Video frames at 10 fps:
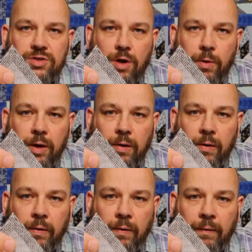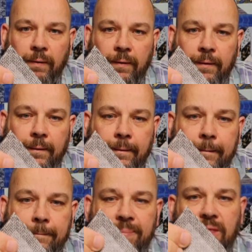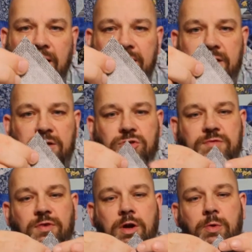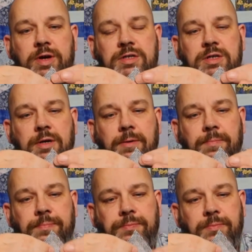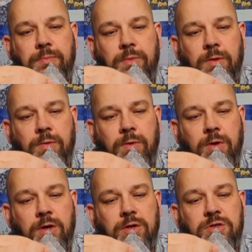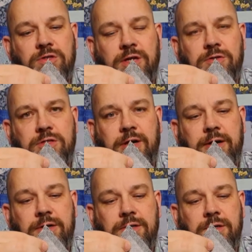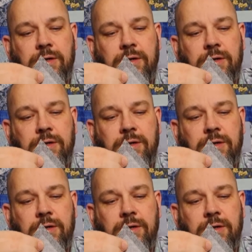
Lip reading: sewing. And then you just follow it just outside